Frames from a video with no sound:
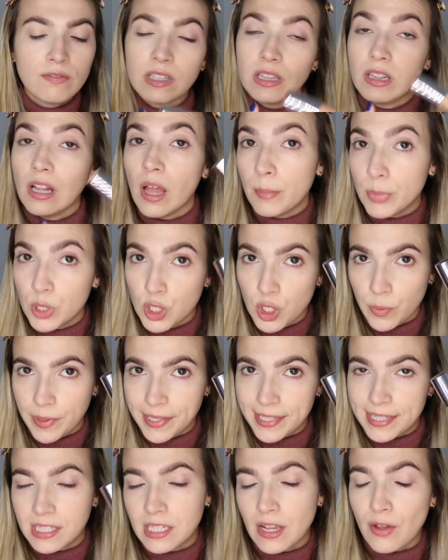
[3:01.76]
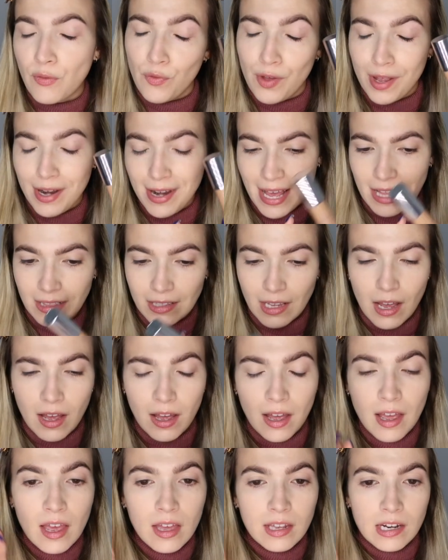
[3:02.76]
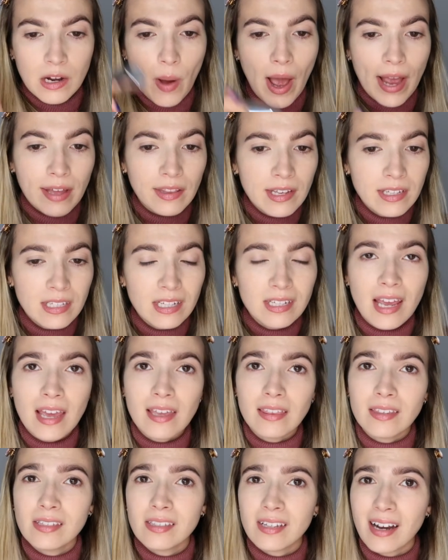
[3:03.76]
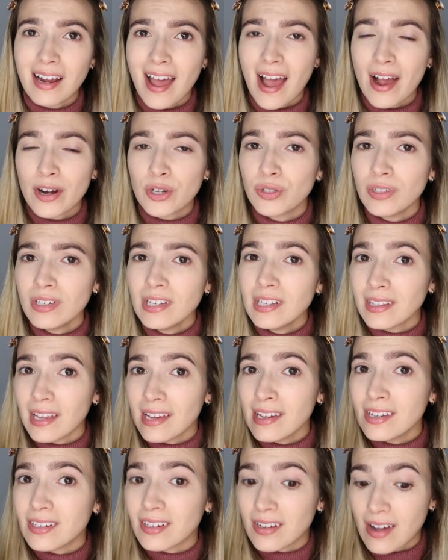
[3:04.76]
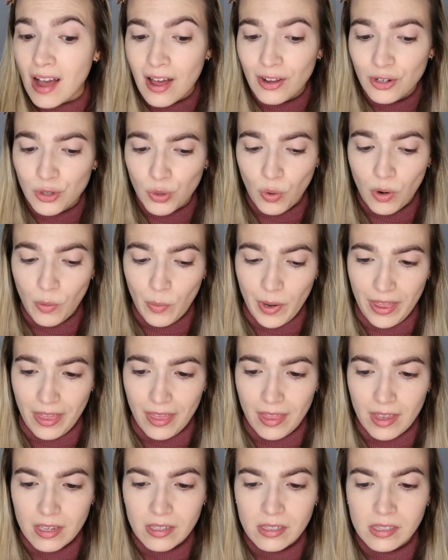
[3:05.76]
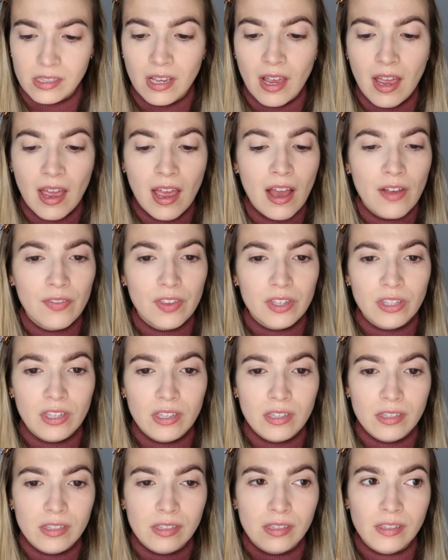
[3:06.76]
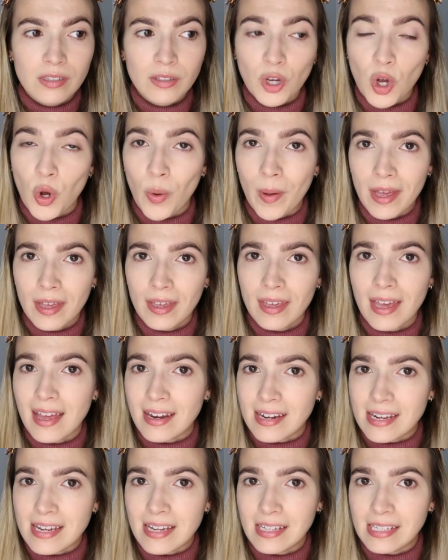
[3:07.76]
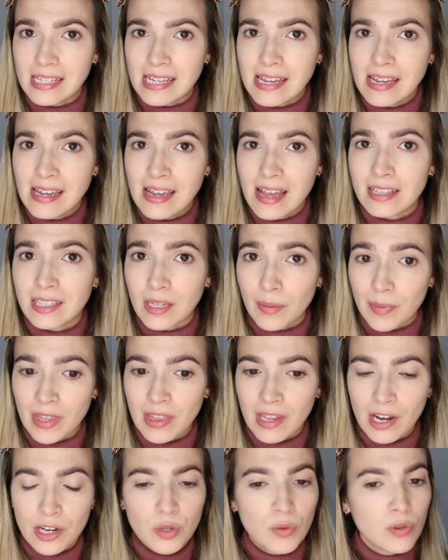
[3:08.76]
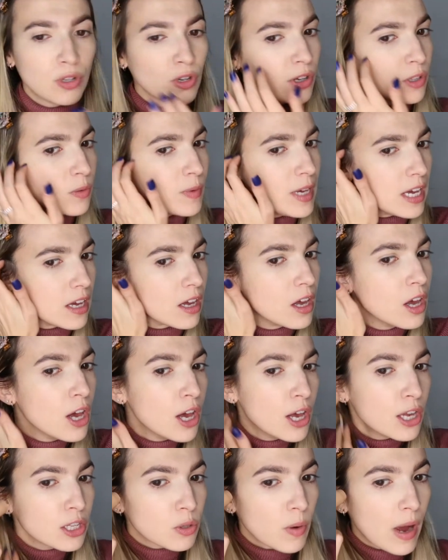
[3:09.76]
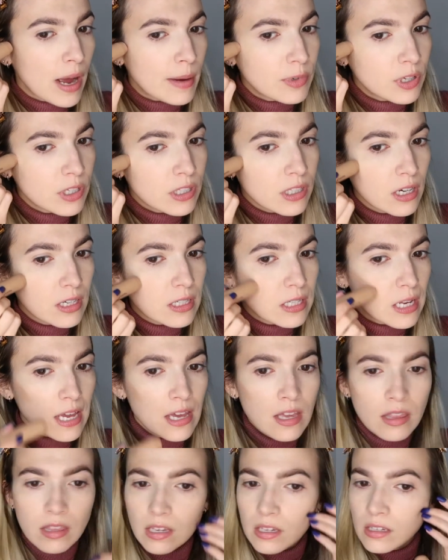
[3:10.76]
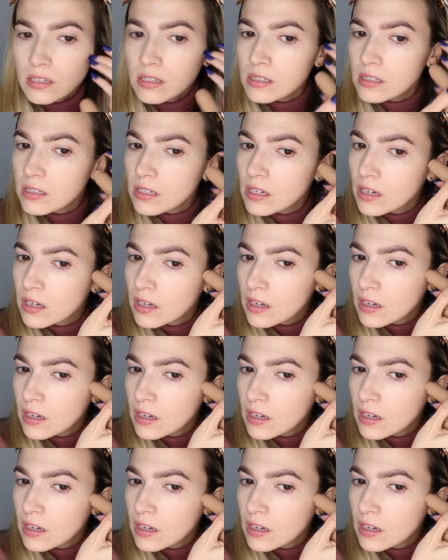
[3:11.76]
Voluptuous Vanilla. Now, I like to take this, and I actually like to contour with this. This is quick and easy and something that I do during the week. So I'm just gonna take this